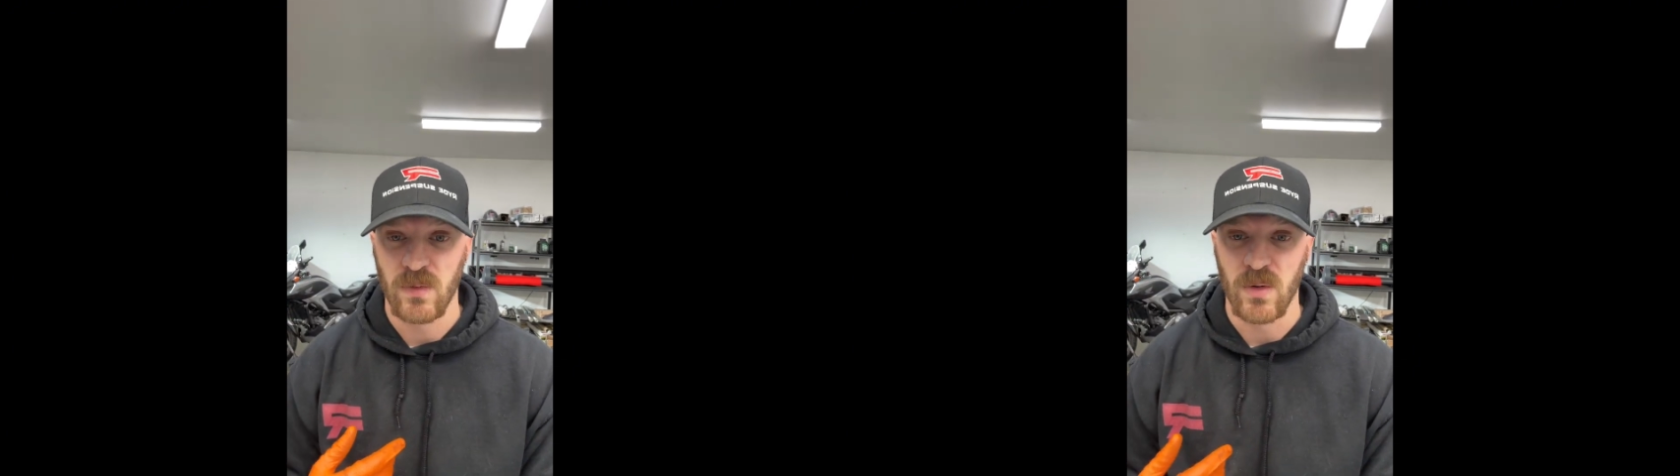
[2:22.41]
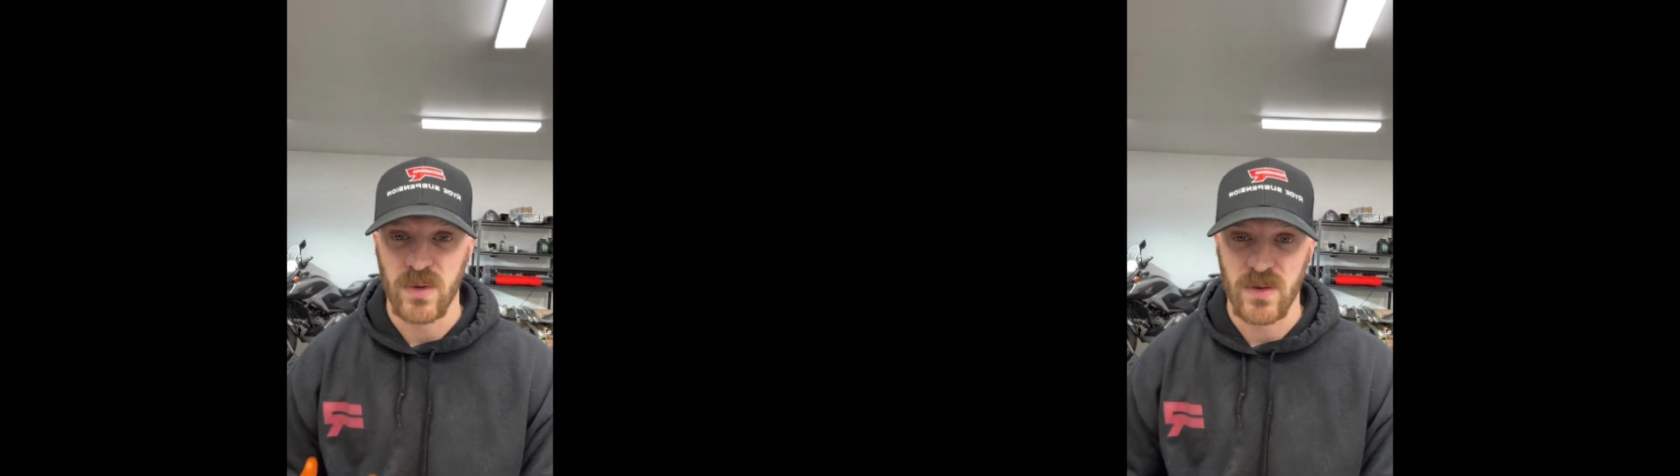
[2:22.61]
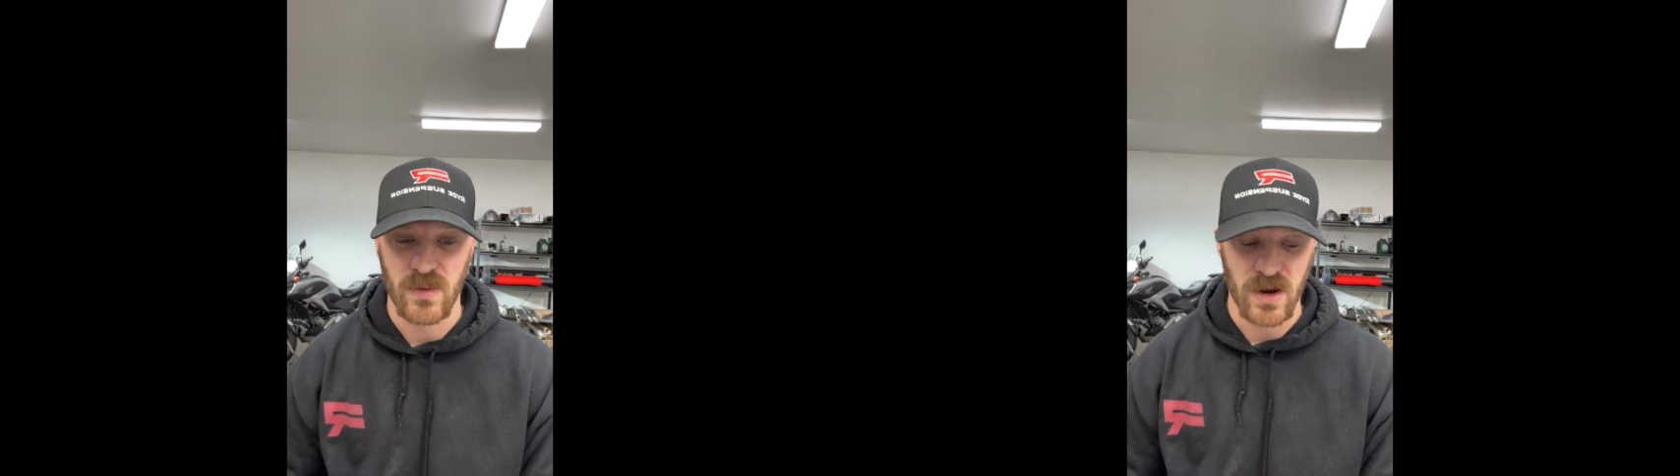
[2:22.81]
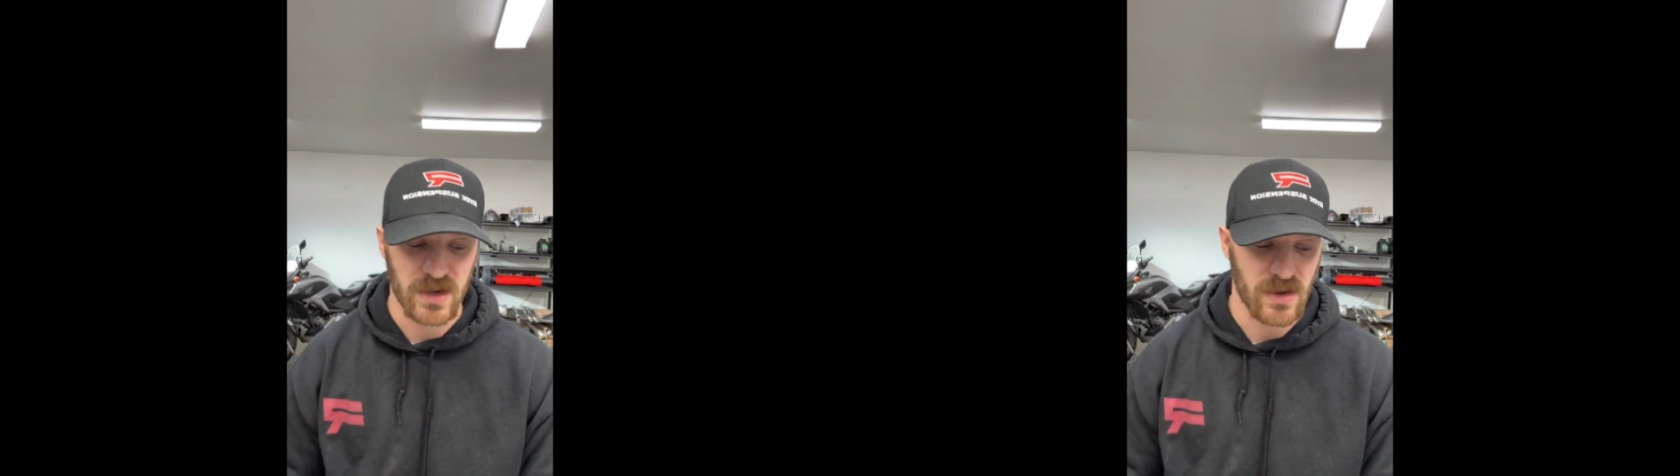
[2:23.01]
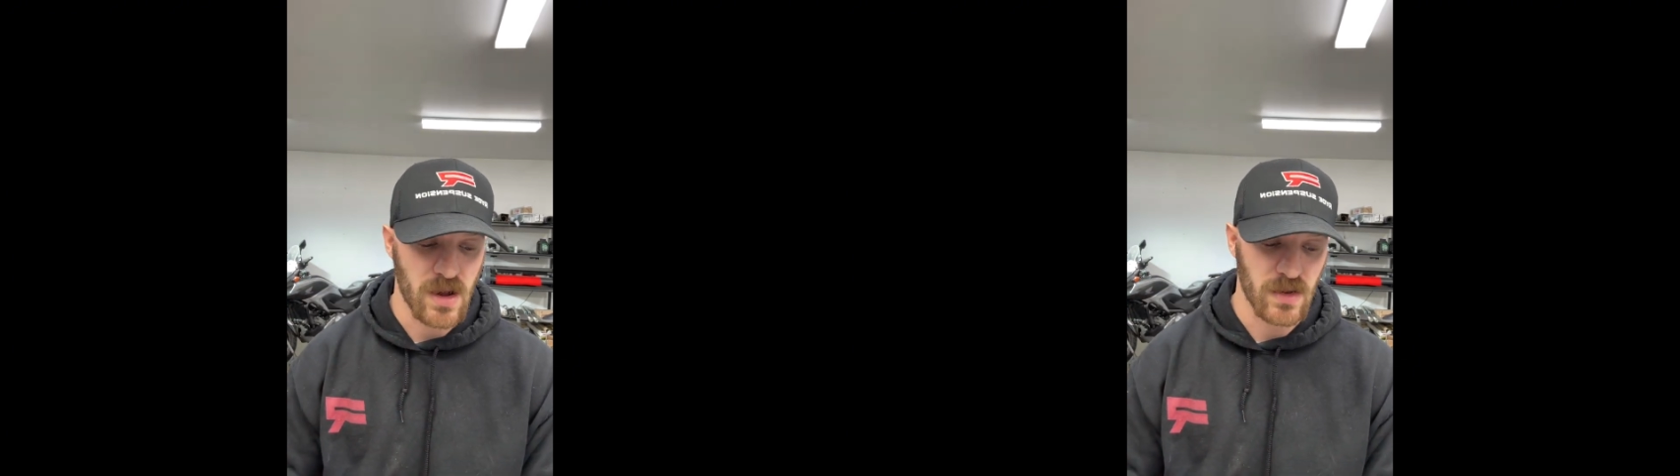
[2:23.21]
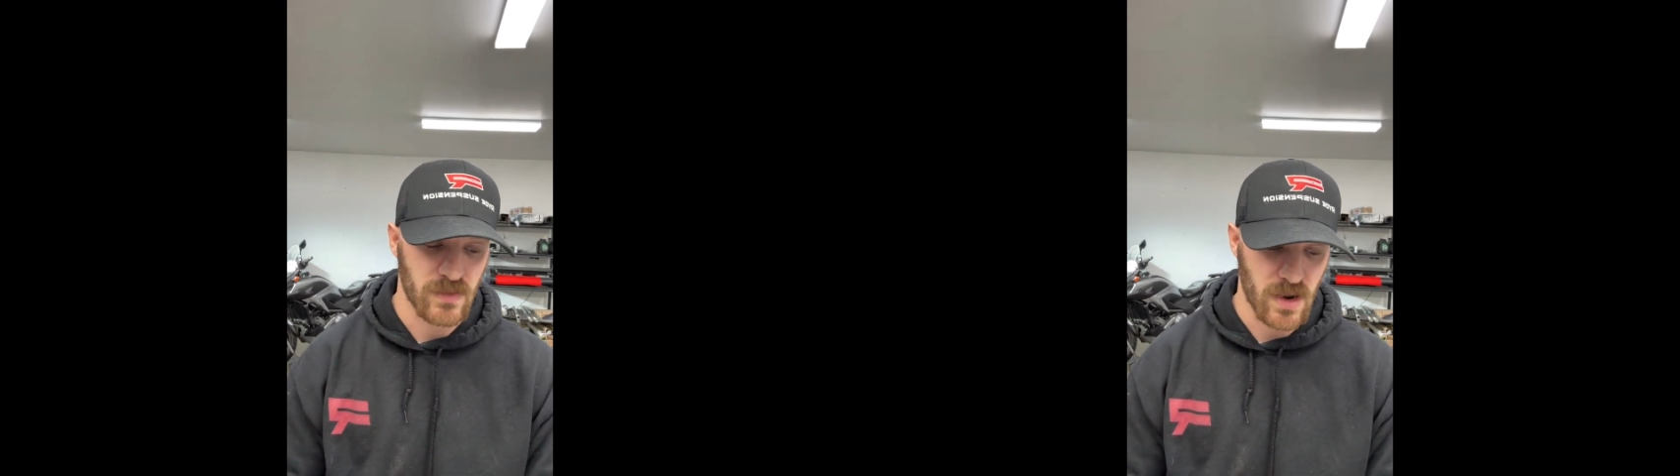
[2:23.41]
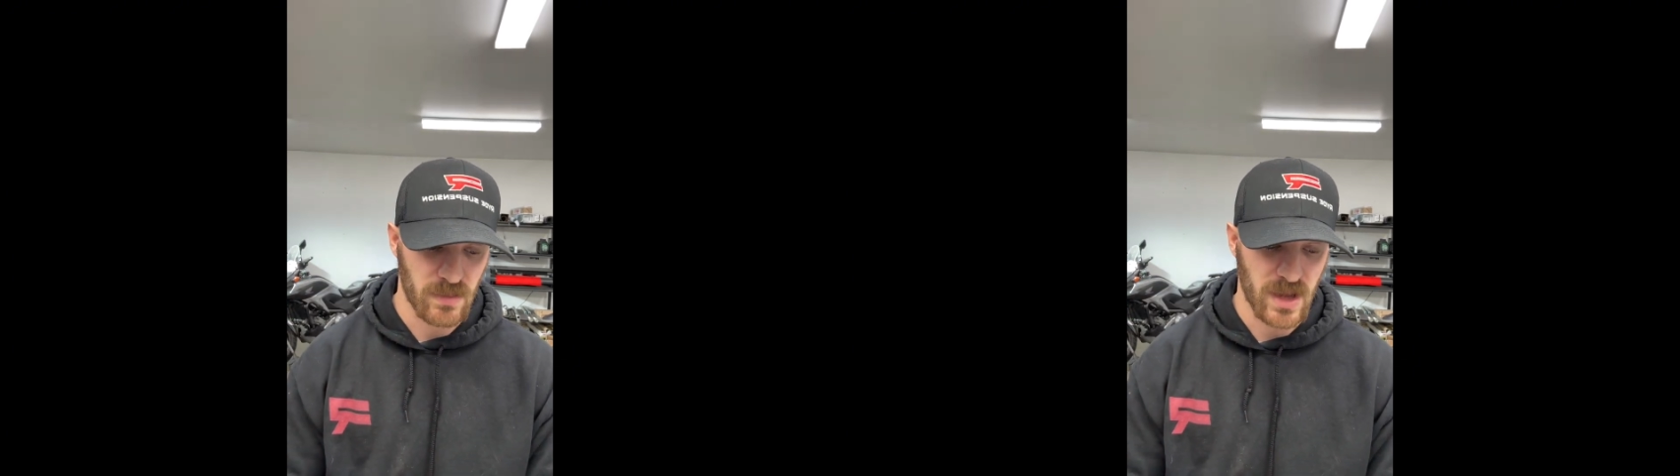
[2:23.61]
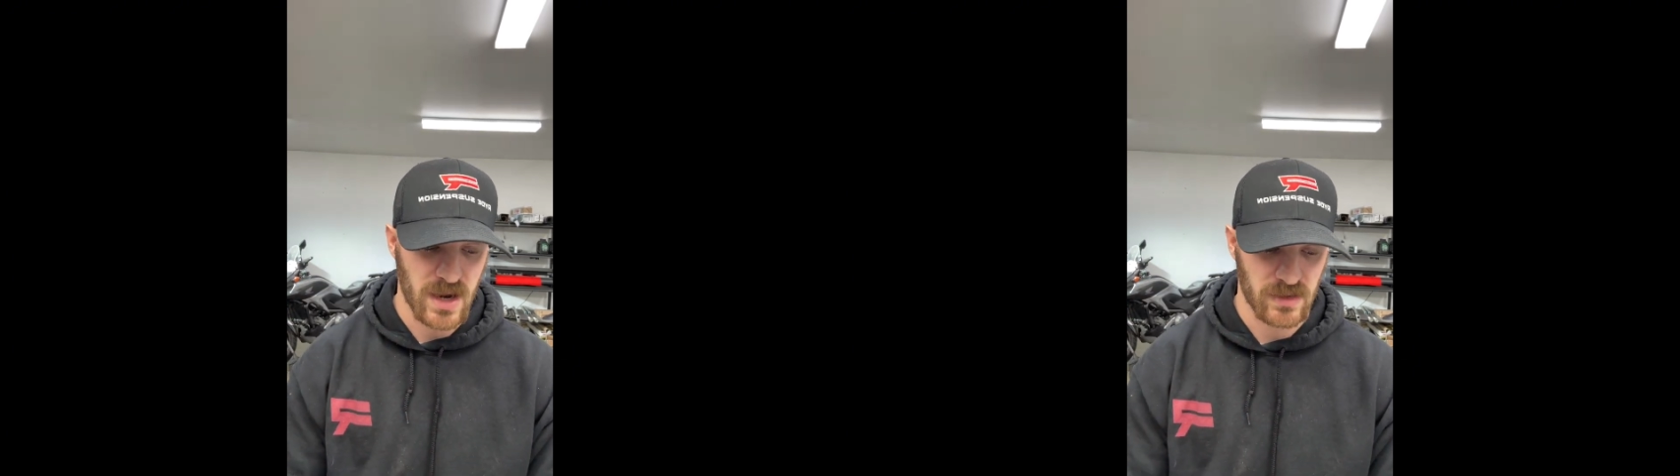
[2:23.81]
what we run in all of our
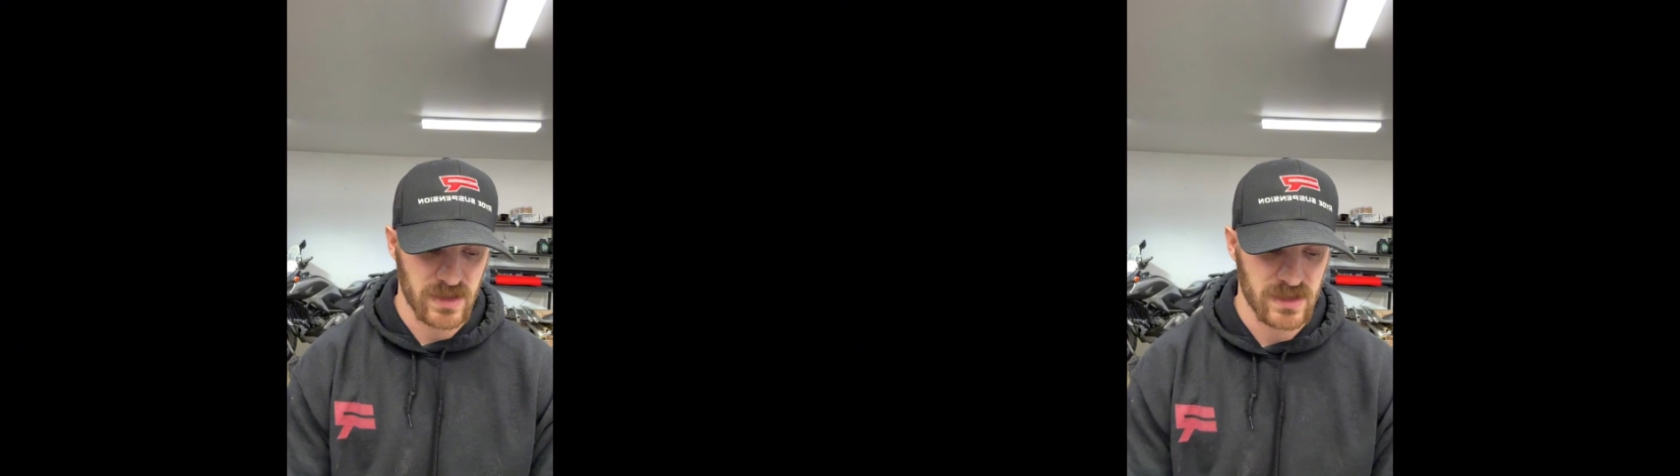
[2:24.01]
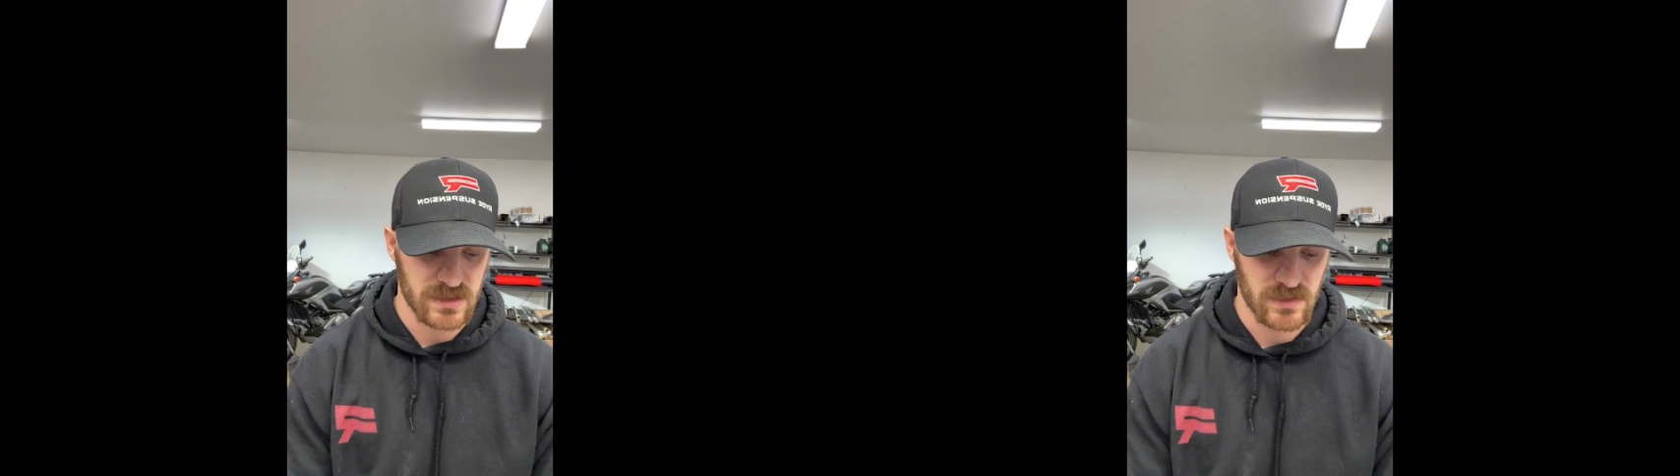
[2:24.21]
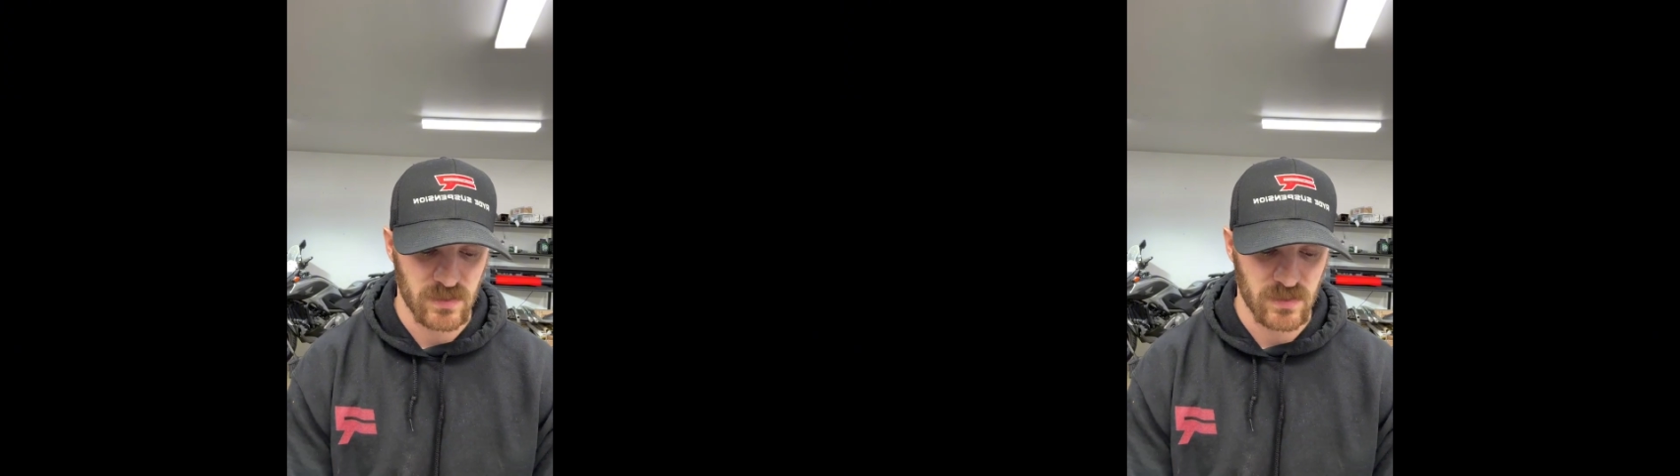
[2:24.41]
bladder kits,